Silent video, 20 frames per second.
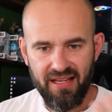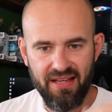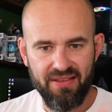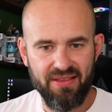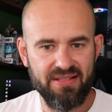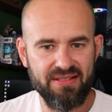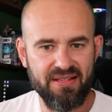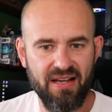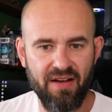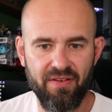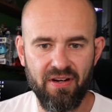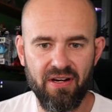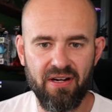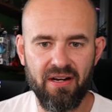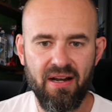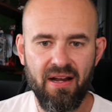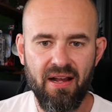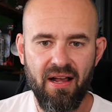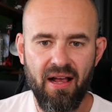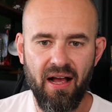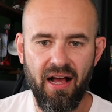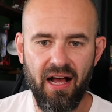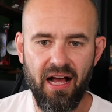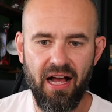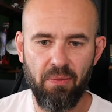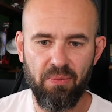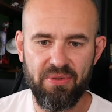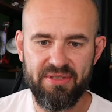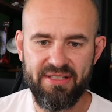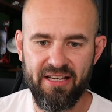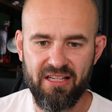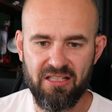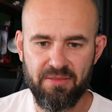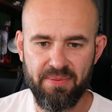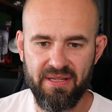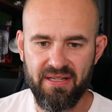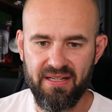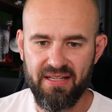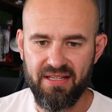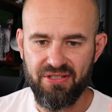And this cover um, with
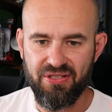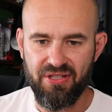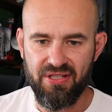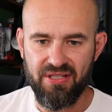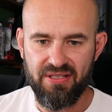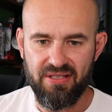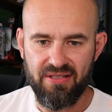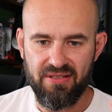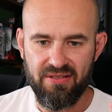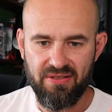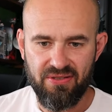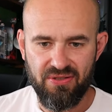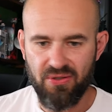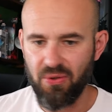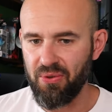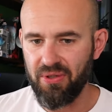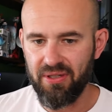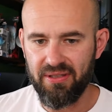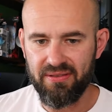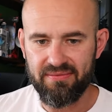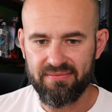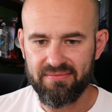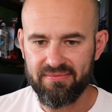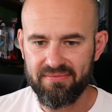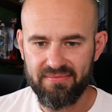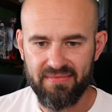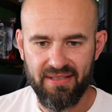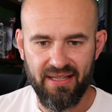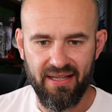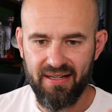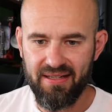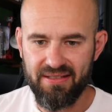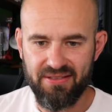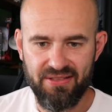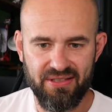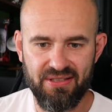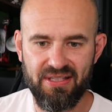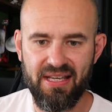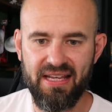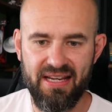TaleSpin is just so good. Yeah, it's
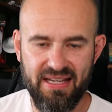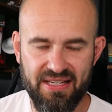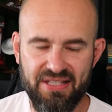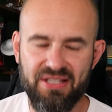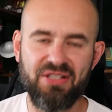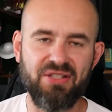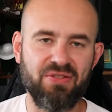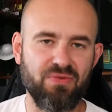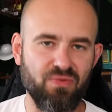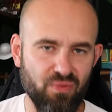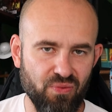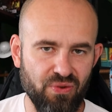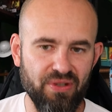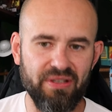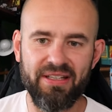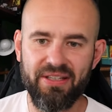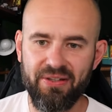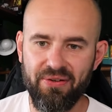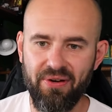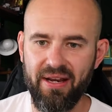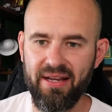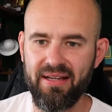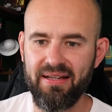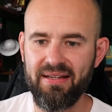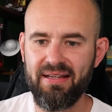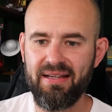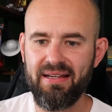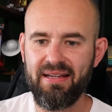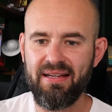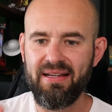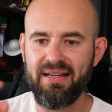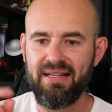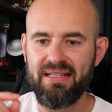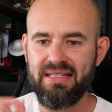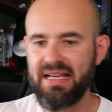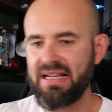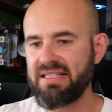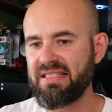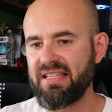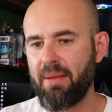just it is just really great.
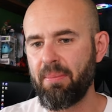Next